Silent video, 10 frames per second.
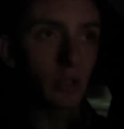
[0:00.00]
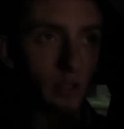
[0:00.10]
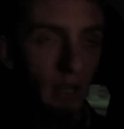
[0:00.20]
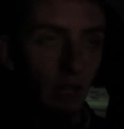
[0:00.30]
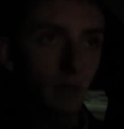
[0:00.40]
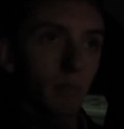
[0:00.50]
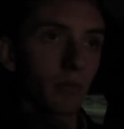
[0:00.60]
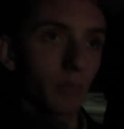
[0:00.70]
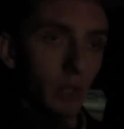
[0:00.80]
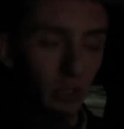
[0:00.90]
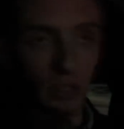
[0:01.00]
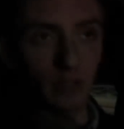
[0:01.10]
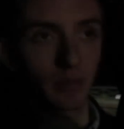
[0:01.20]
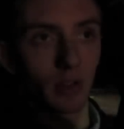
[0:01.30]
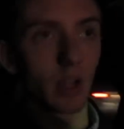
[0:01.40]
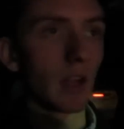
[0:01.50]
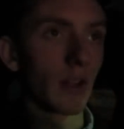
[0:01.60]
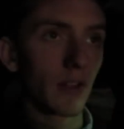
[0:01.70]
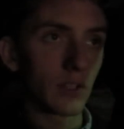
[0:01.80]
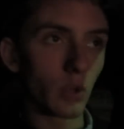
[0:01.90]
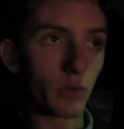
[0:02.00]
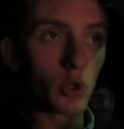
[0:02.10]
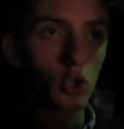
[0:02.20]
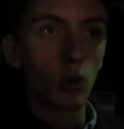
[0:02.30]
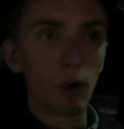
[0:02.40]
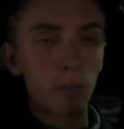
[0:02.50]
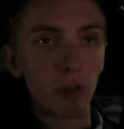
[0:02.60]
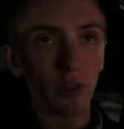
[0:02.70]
you take them, you leave. So if you show up at